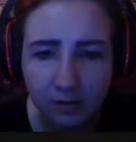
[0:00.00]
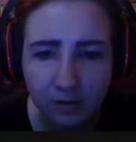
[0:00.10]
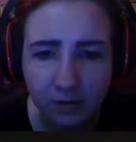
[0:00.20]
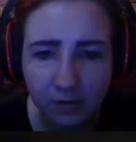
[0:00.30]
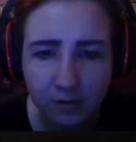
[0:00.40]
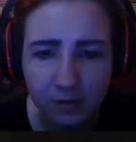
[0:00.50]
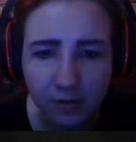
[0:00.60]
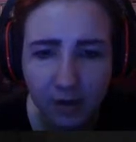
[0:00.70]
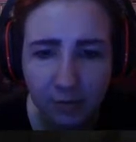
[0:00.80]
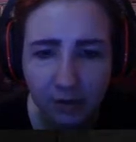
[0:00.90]
you just saw
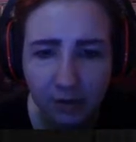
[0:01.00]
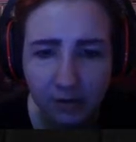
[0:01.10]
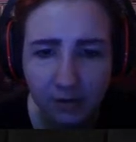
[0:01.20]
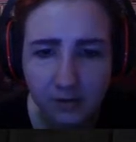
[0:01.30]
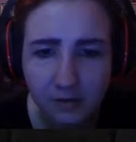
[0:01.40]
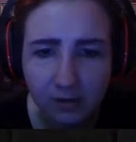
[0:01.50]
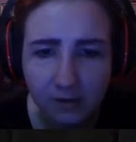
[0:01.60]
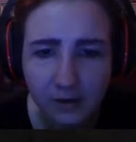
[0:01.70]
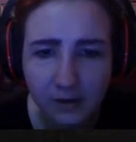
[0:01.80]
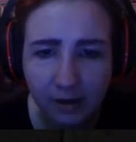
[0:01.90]
that message. Good
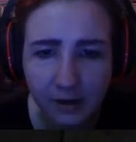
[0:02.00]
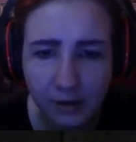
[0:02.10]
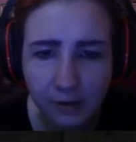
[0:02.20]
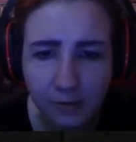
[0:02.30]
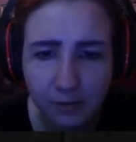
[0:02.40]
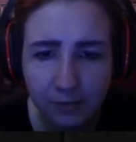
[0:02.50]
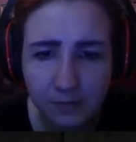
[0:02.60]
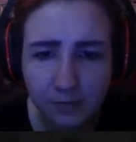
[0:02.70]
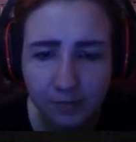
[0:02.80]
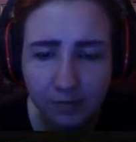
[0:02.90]
luck getting out.
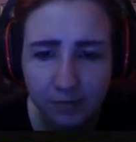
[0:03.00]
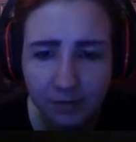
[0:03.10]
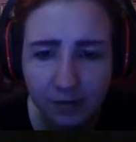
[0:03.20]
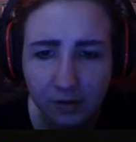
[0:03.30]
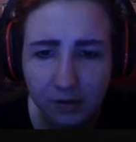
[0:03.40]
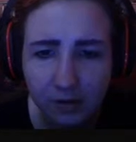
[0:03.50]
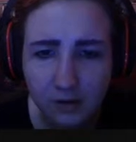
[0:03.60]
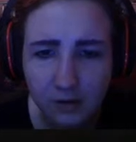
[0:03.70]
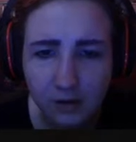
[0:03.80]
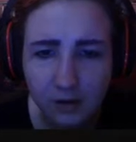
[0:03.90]

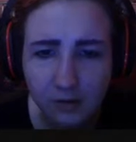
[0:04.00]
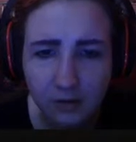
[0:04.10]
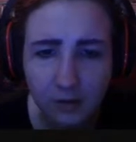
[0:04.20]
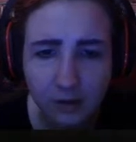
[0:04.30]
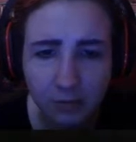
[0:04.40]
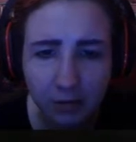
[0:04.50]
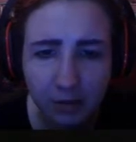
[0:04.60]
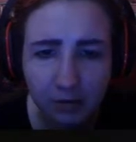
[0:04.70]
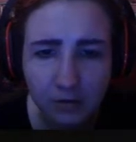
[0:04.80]
And you'll see why in a minute.